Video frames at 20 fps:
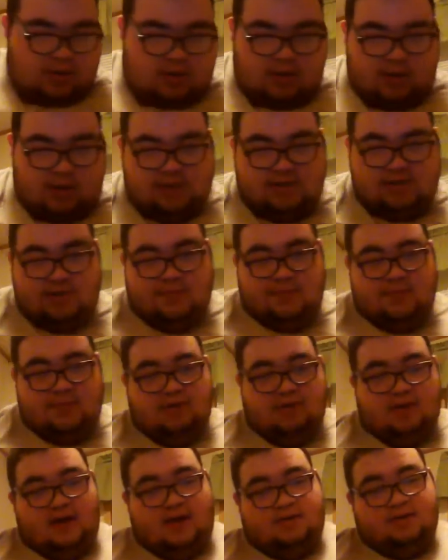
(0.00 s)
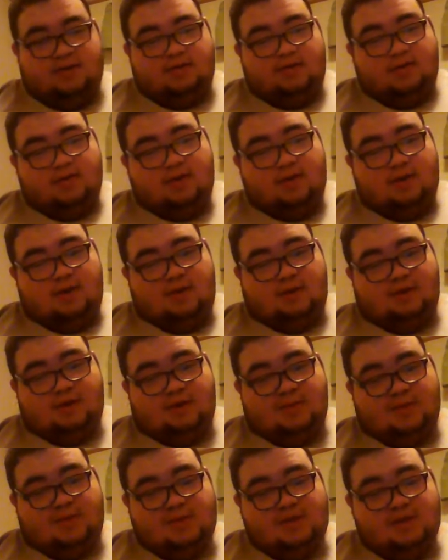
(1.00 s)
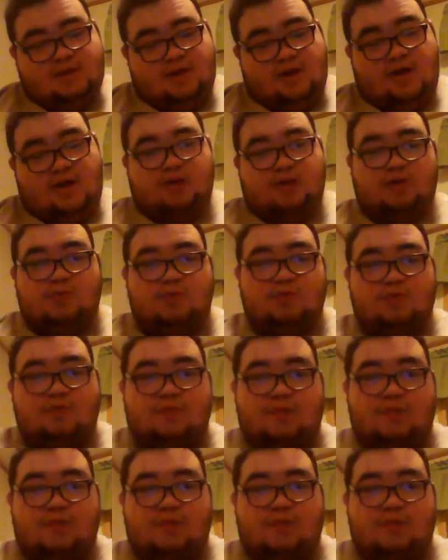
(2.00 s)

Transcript: Next up, you got Erebus, the Underworld